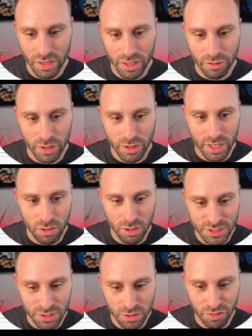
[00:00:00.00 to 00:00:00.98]
We can
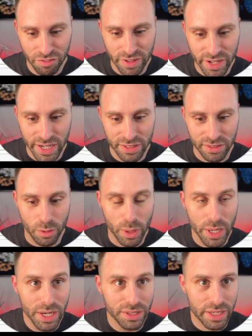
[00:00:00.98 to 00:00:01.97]
also define the
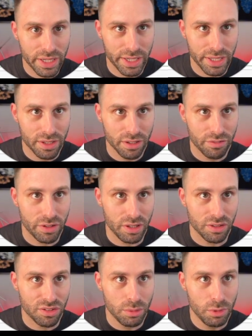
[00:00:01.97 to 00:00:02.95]
right eye very
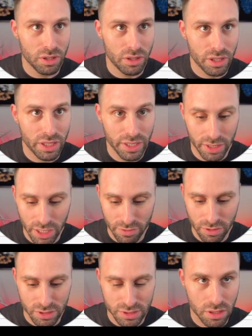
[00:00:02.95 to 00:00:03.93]
similarly. I will
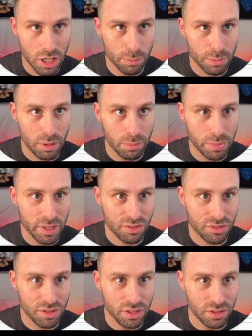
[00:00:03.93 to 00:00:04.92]
just copy paste
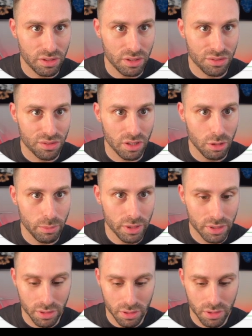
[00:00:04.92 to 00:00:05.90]
this a little bit.
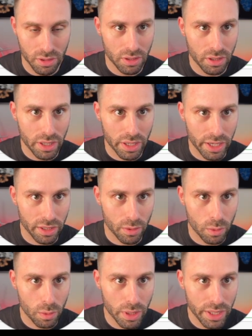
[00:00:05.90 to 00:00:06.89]
Eye
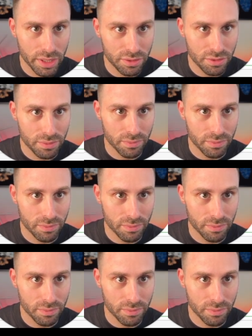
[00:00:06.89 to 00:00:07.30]
right.